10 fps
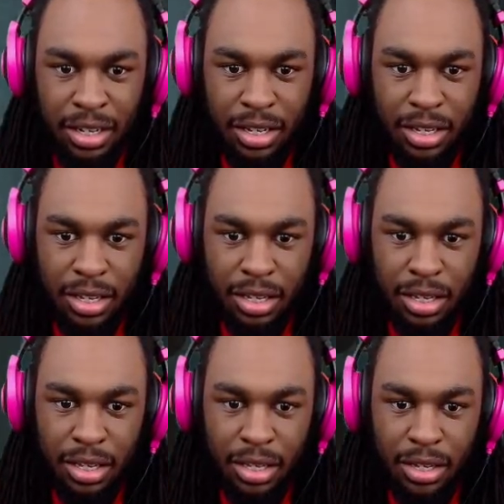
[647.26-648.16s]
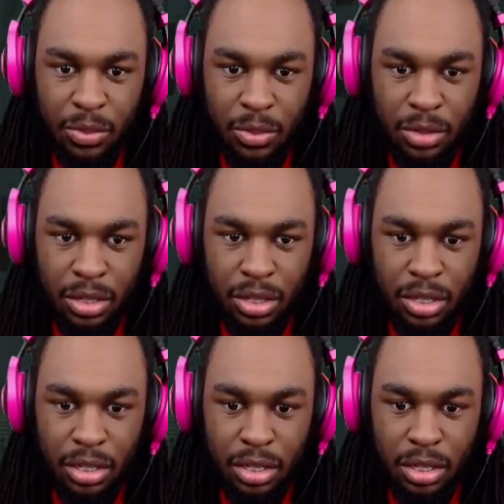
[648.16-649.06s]

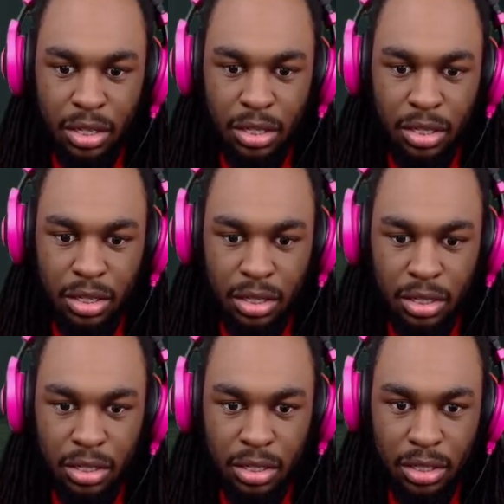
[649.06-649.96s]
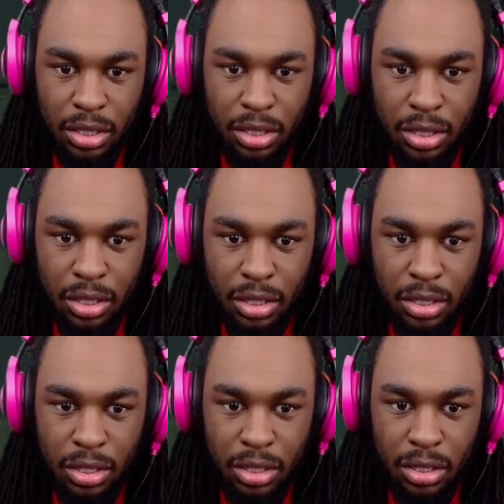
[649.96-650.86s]

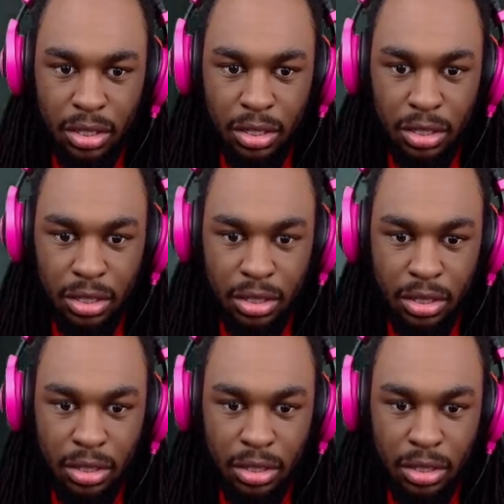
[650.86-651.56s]
Nothing is said.